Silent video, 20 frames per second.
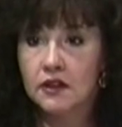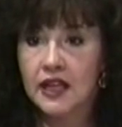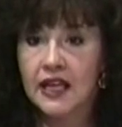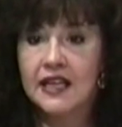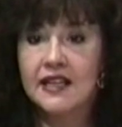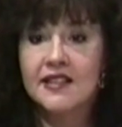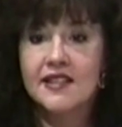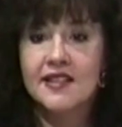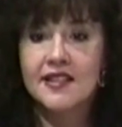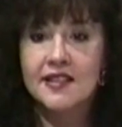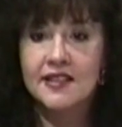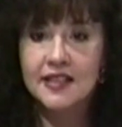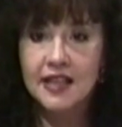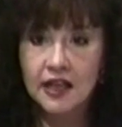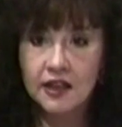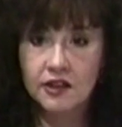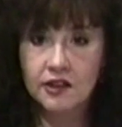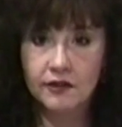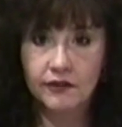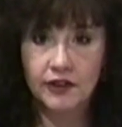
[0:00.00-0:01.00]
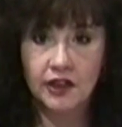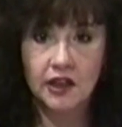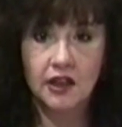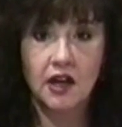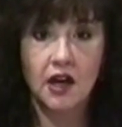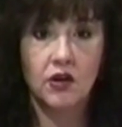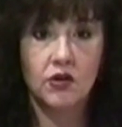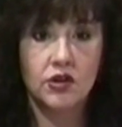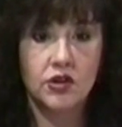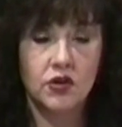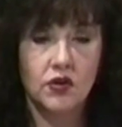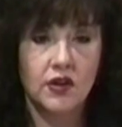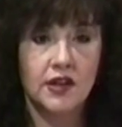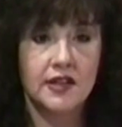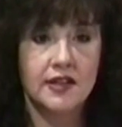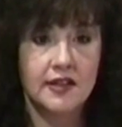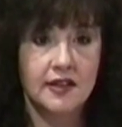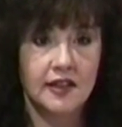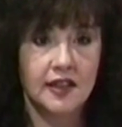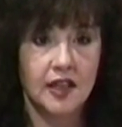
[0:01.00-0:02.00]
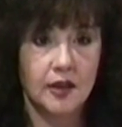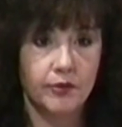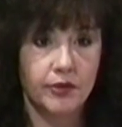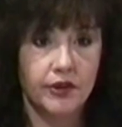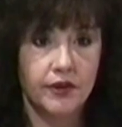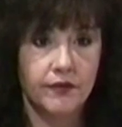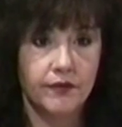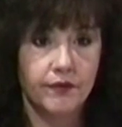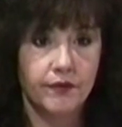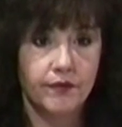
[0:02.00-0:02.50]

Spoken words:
They instinctively go towards sleep.